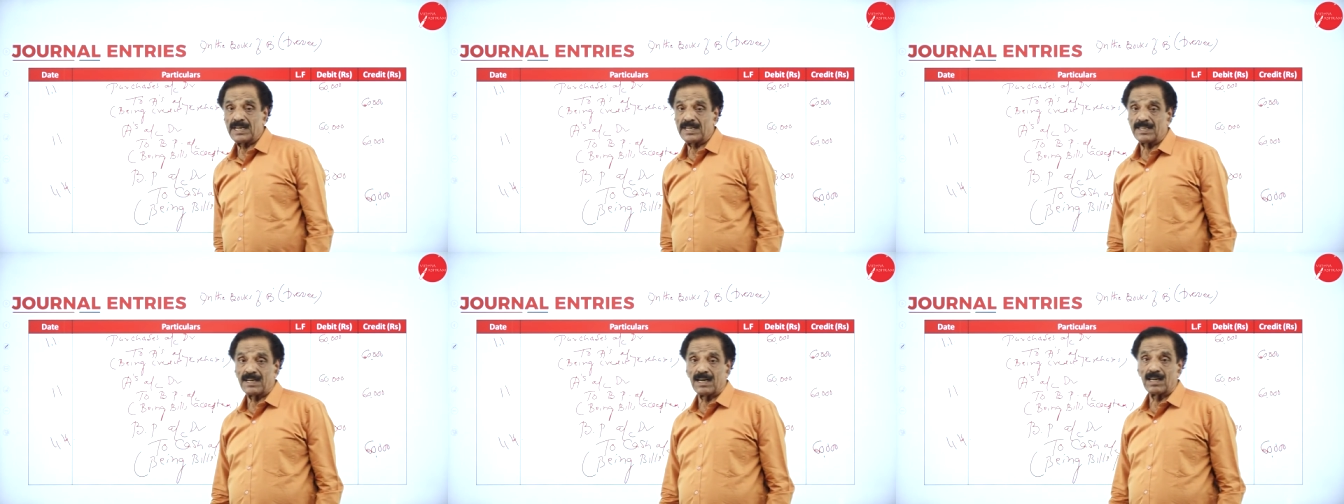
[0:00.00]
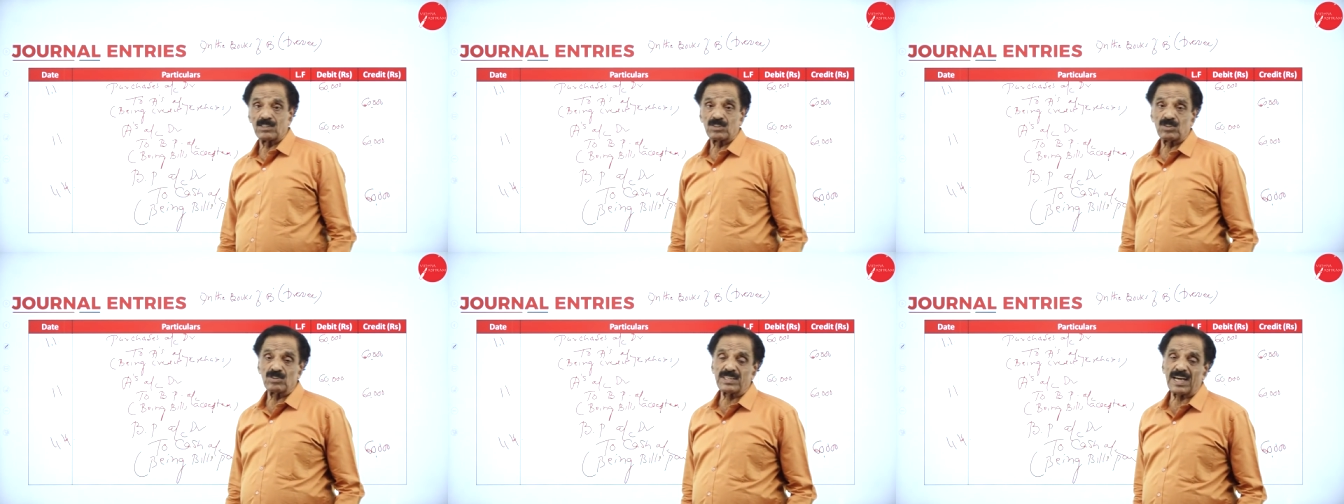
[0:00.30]

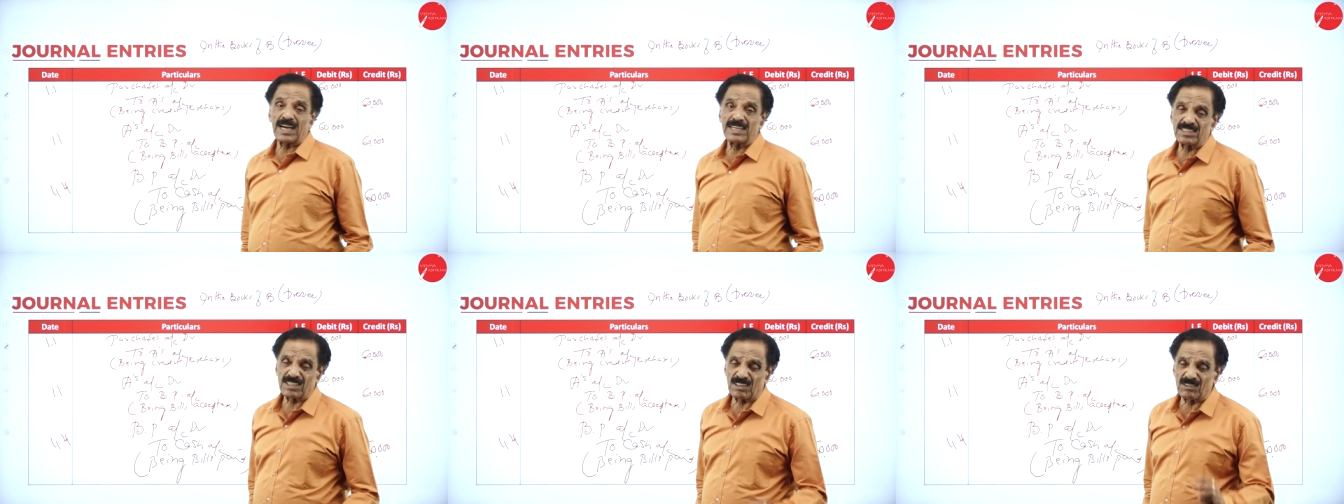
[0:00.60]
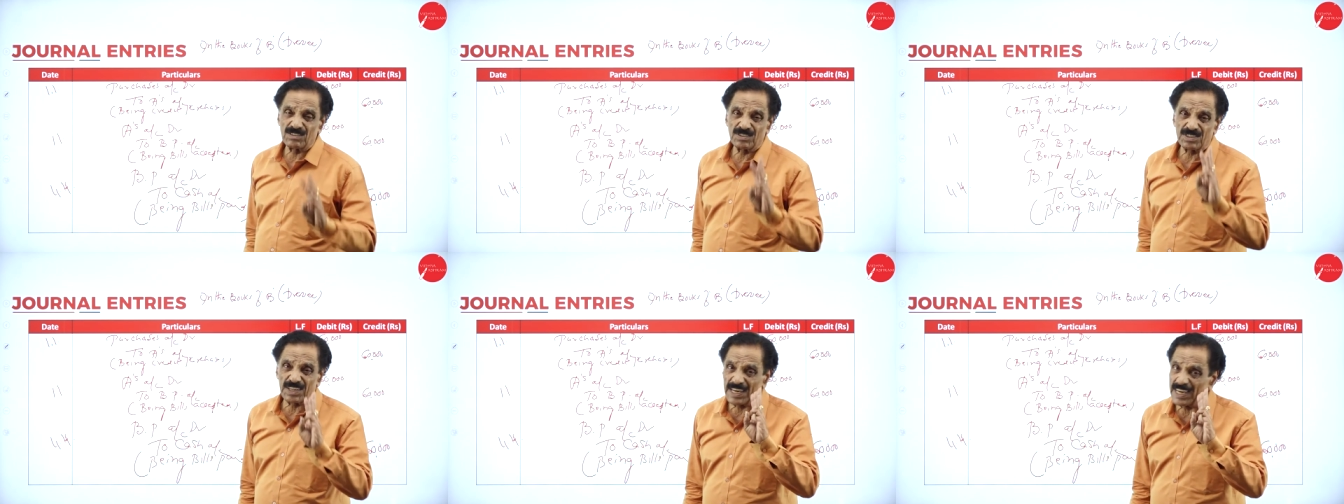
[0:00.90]
data to cash
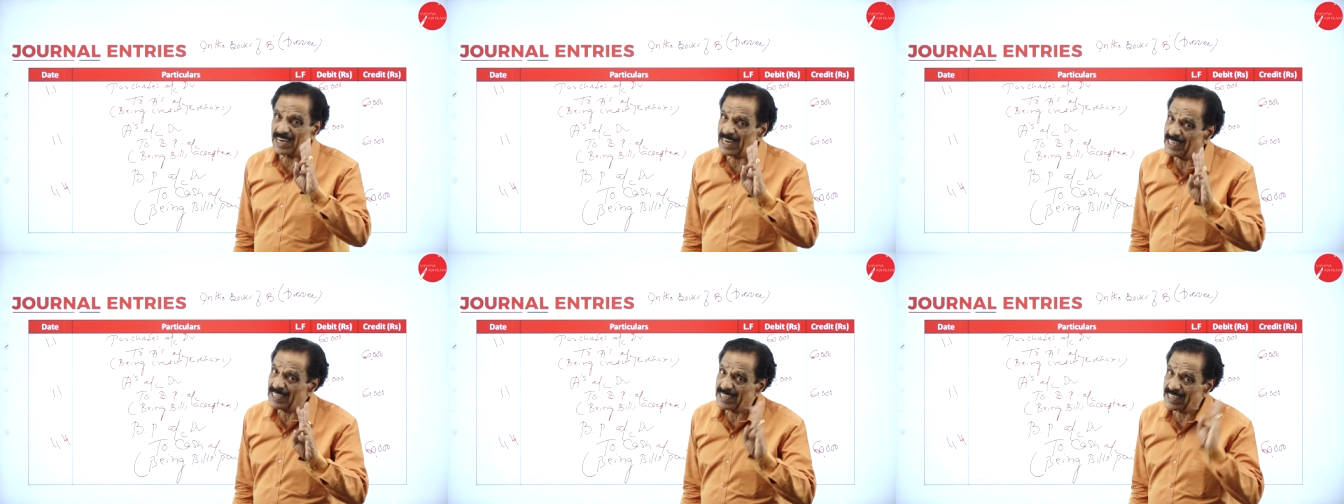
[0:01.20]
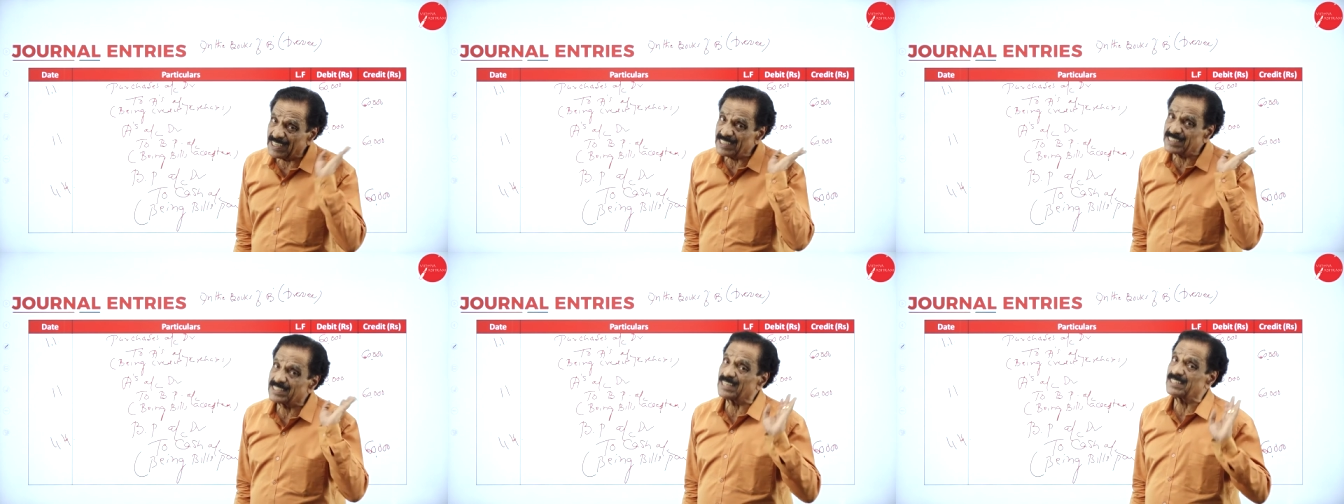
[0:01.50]
account. Three
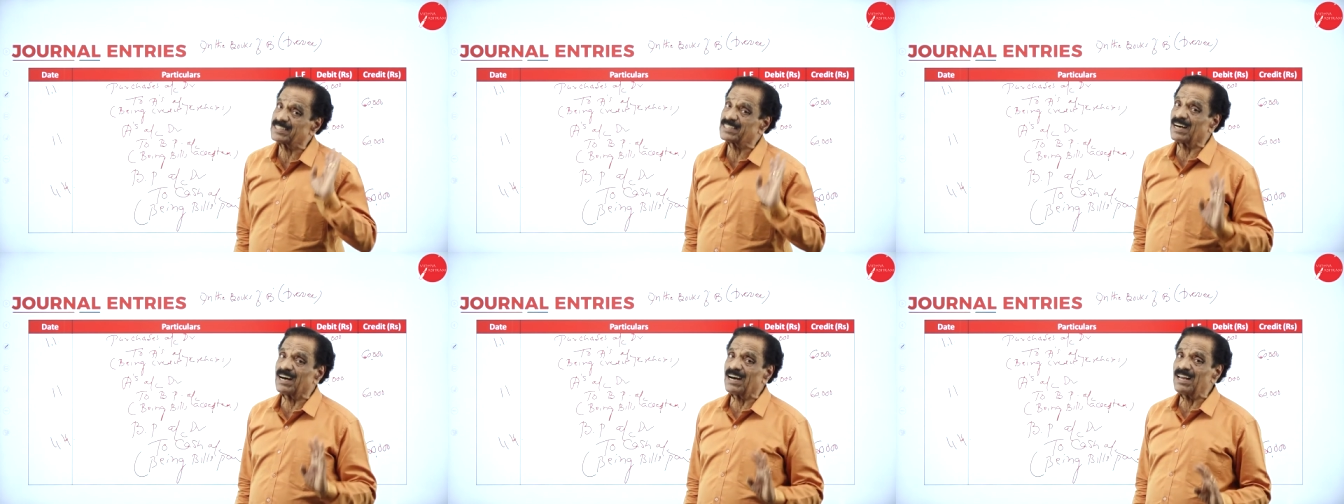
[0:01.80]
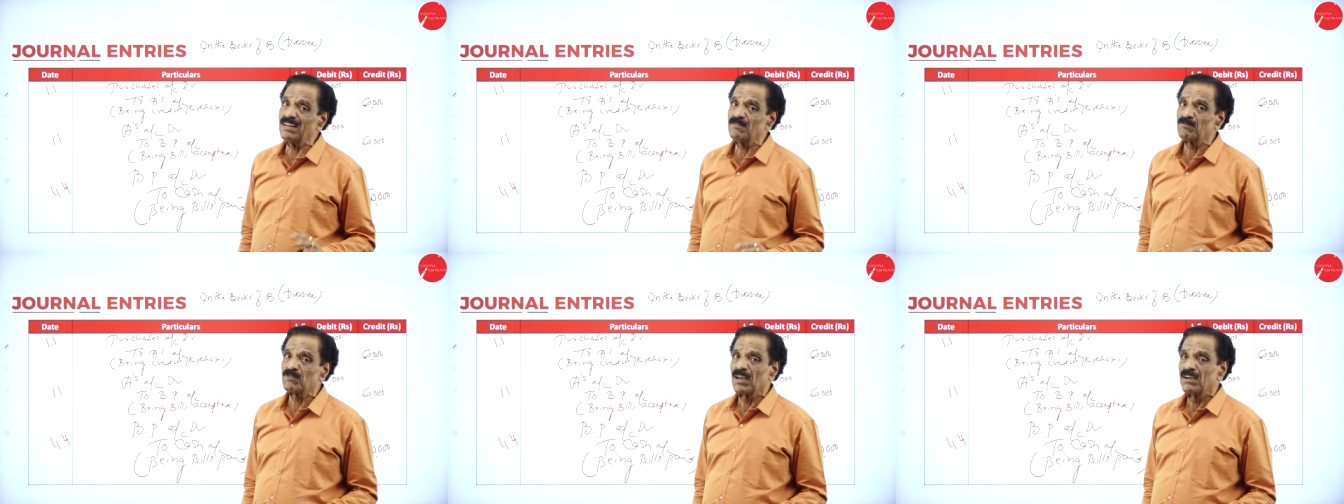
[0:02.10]
entries, that's
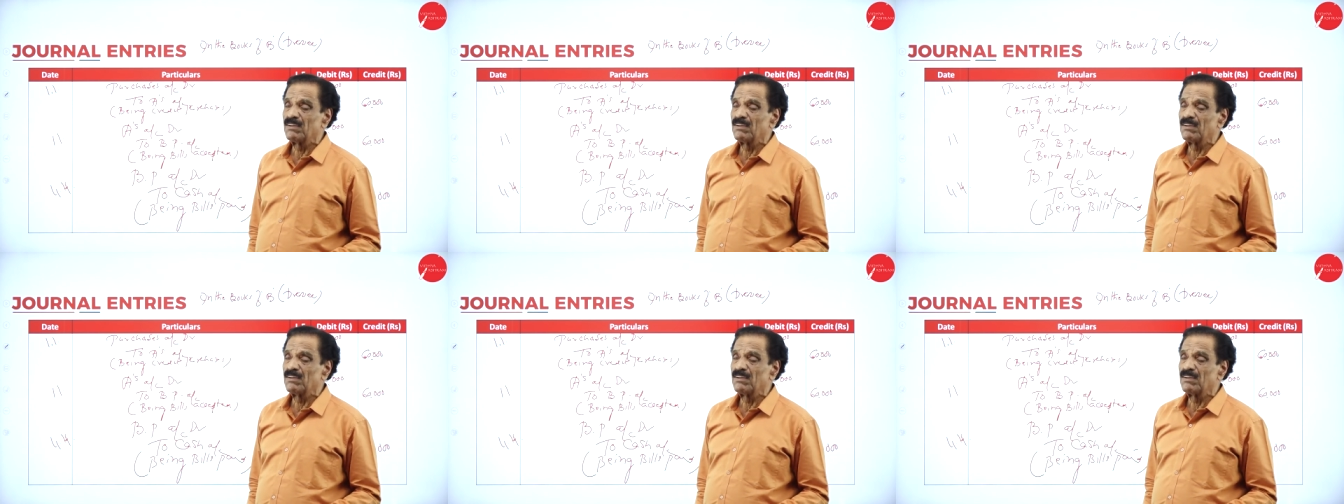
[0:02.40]
all.